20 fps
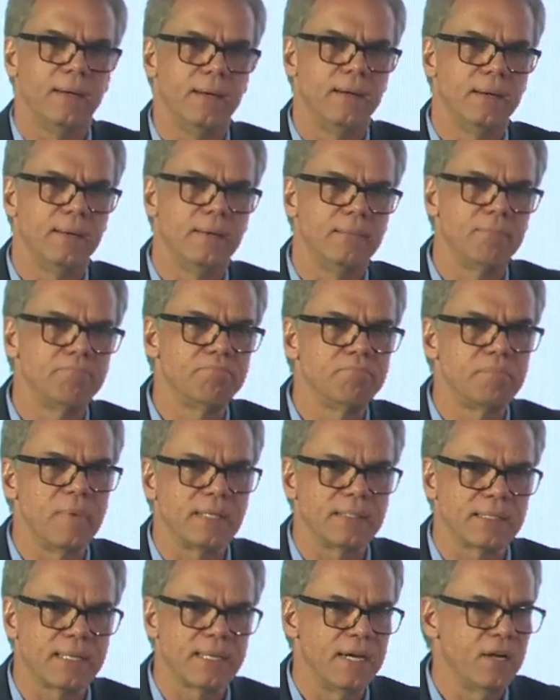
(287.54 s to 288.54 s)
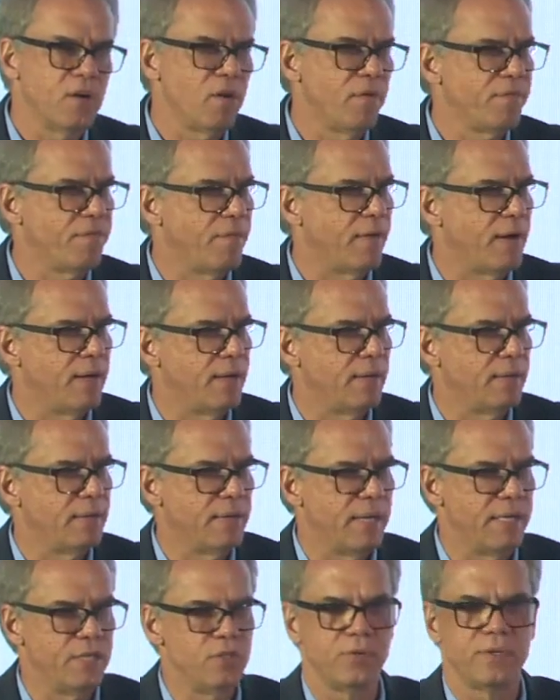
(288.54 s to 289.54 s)
a kind
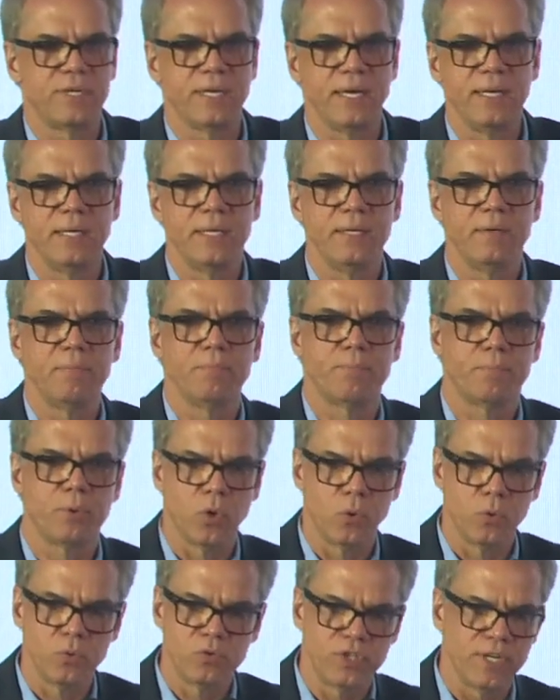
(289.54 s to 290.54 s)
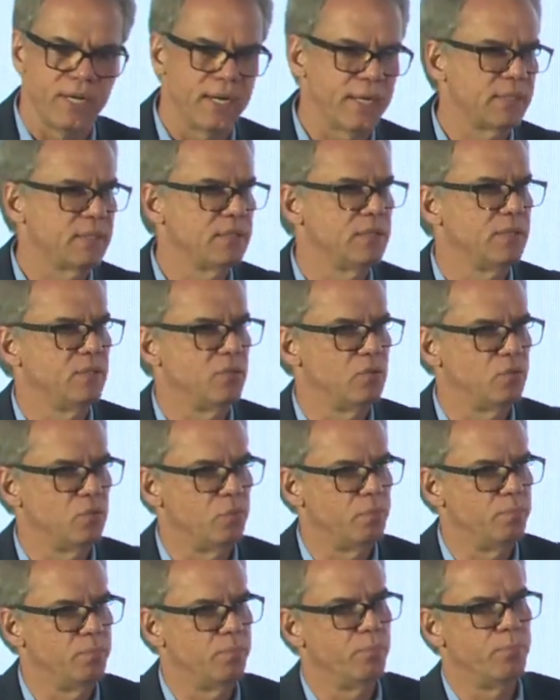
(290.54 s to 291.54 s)
of educating project,
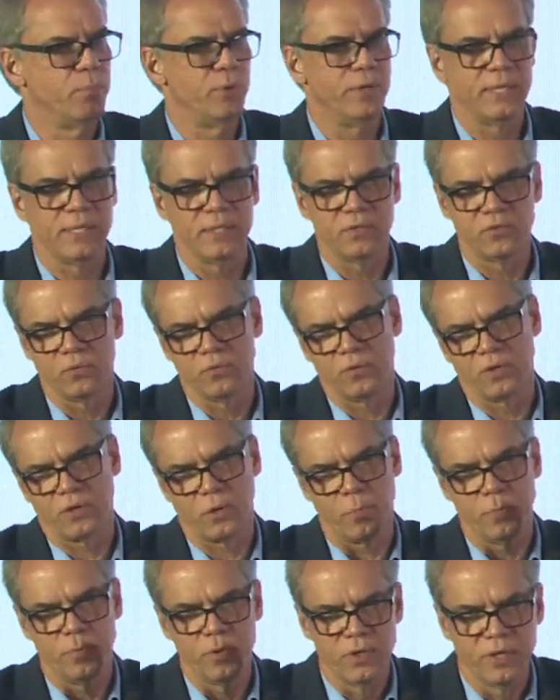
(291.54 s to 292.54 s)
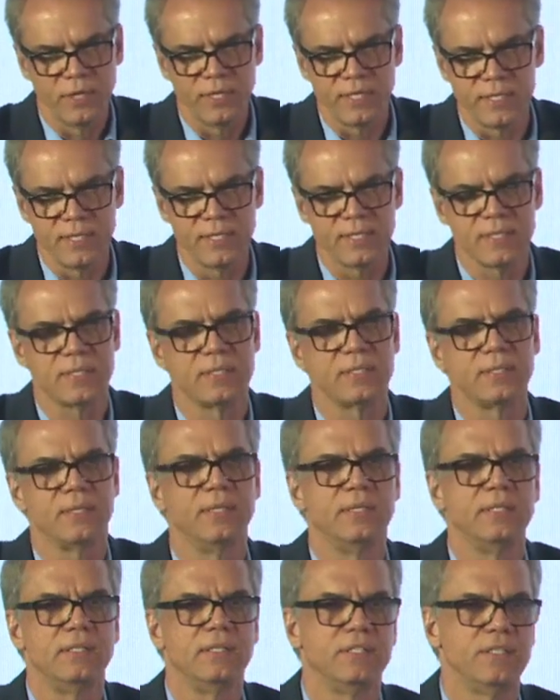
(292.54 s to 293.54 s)
bring it to the
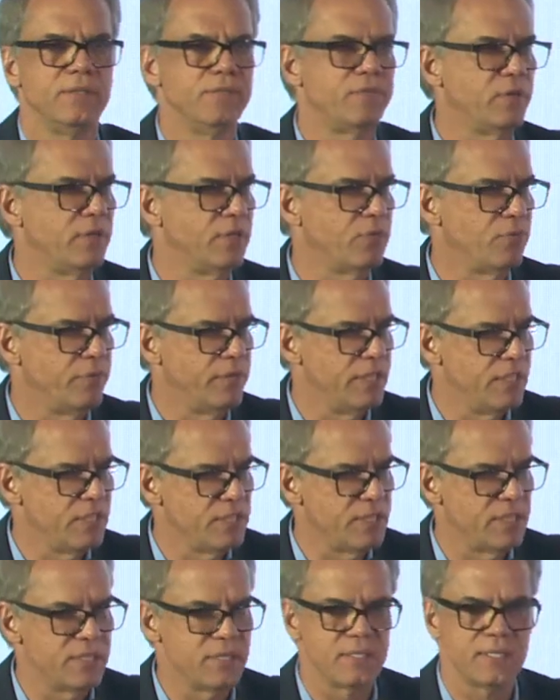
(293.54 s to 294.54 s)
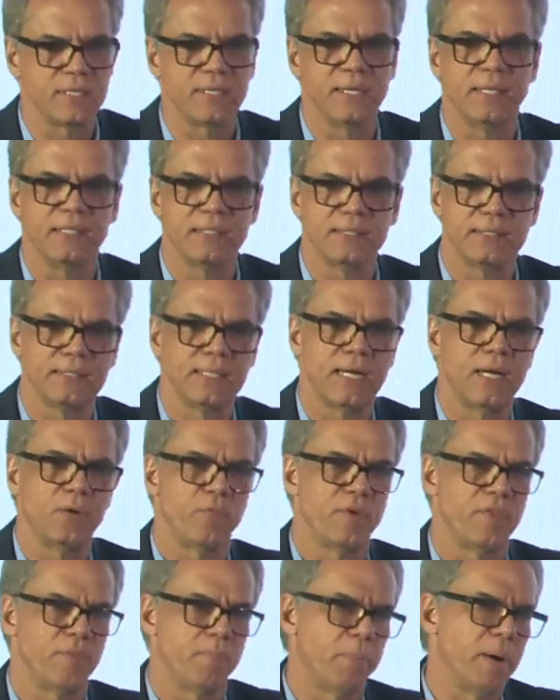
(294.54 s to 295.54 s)
communities in different regions and
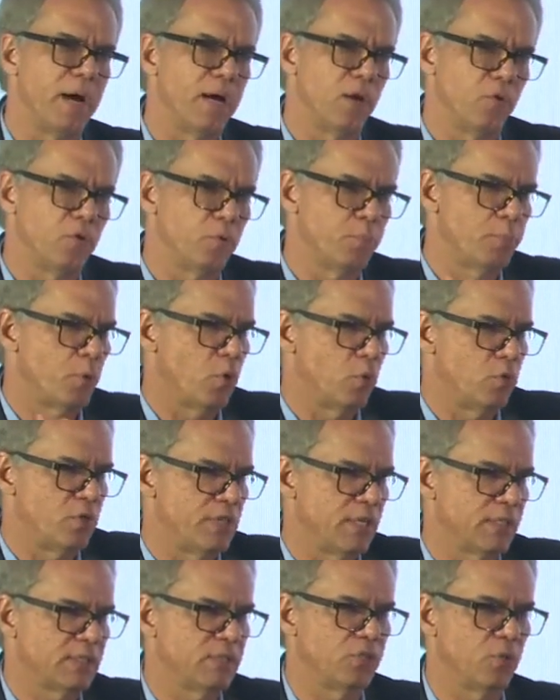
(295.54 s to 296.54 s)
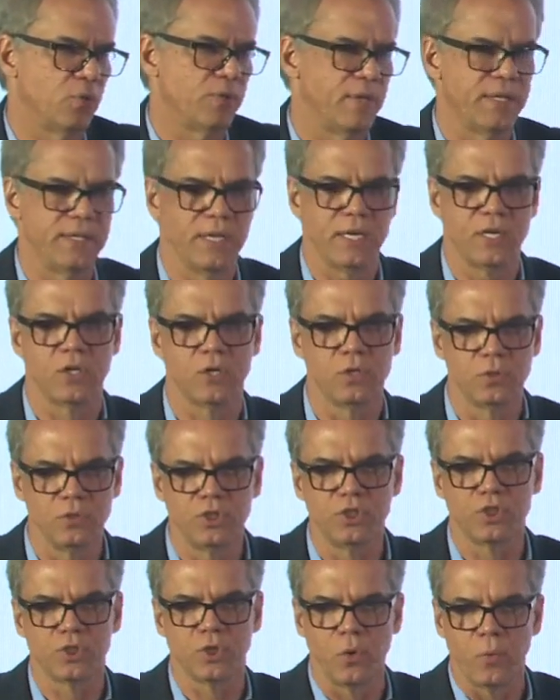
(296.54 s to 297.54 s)
start with pilot projects so that they could
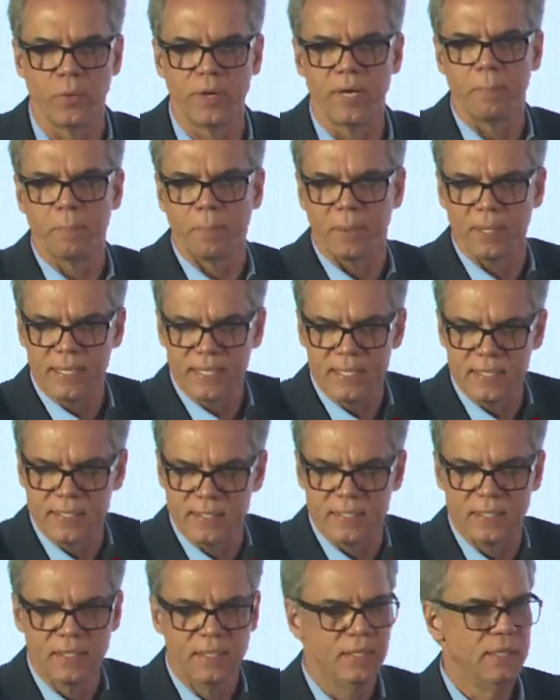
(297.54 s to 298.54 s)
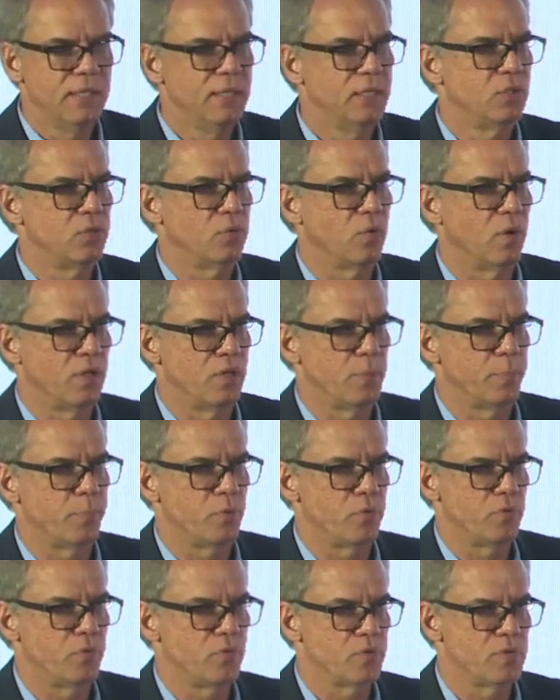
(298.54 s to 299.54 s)
show in place to other
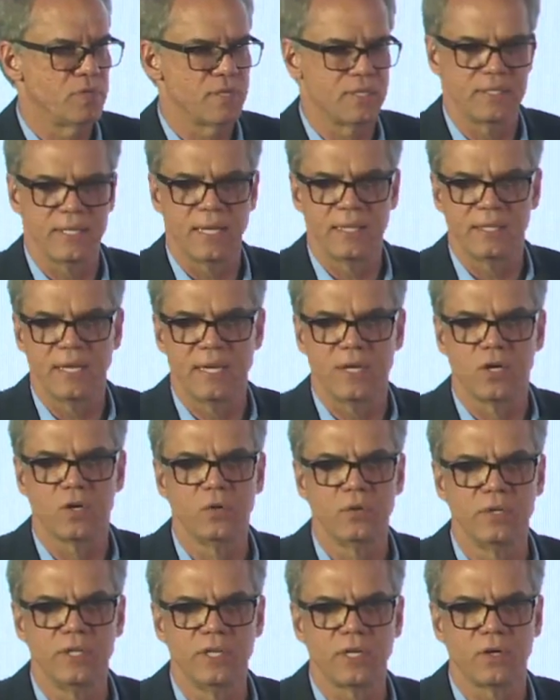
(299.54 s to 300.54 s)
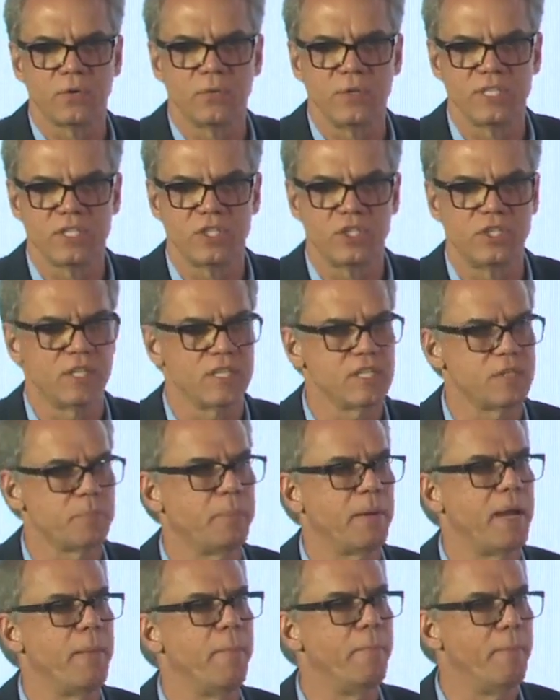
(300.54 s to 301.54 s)
producers that they could increase
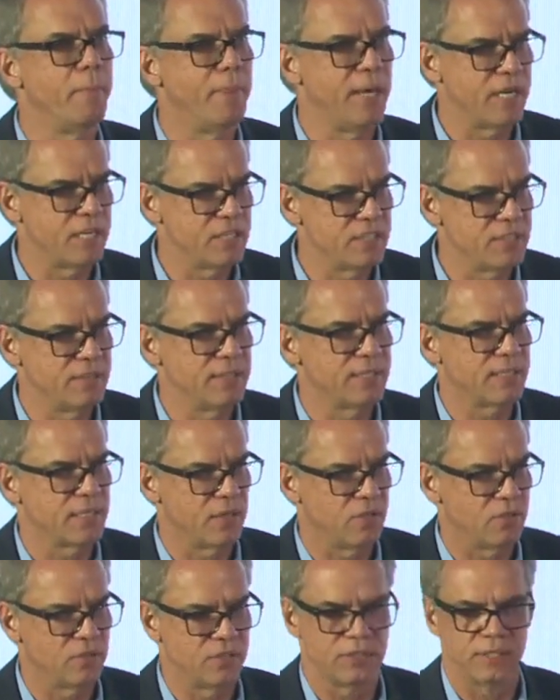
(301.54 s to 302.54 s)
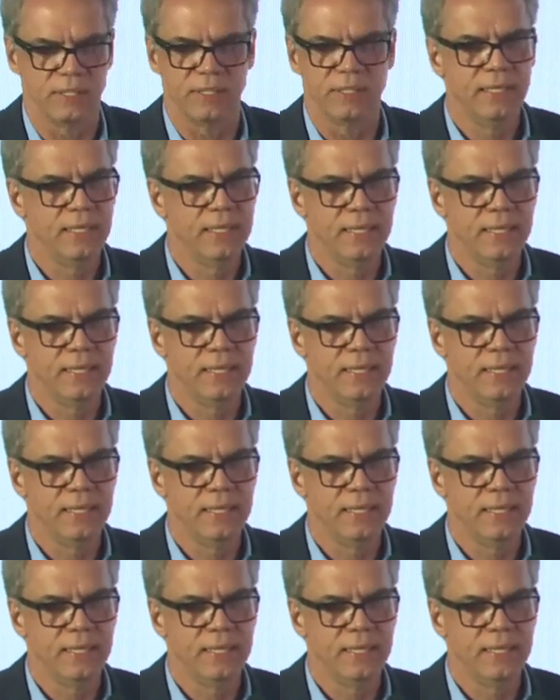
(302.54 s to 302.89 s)
just by managing the culture.